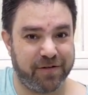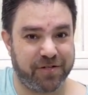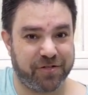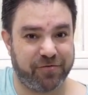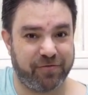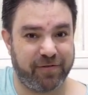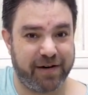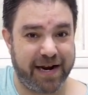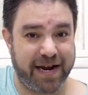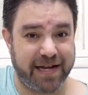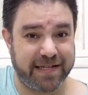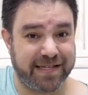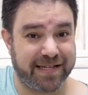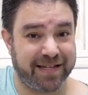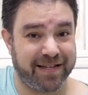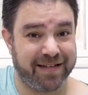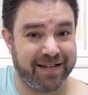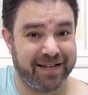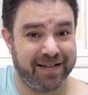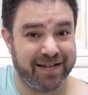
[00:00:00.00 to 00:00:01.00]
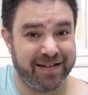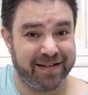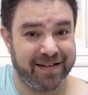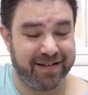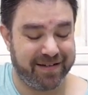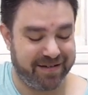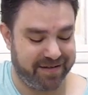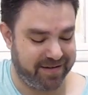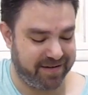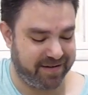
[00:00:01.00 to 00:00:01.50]
which creates
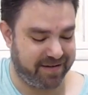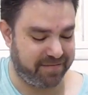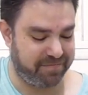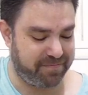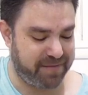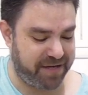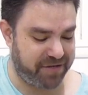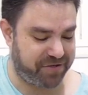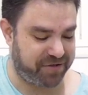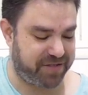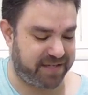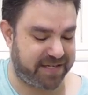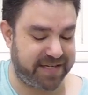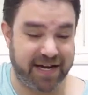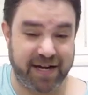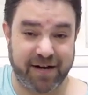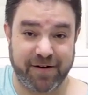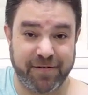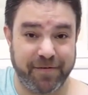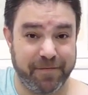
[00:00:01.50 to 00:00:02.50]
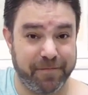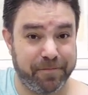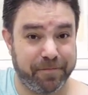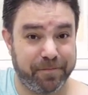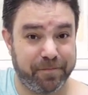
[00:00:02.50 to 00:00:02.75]
the major sound.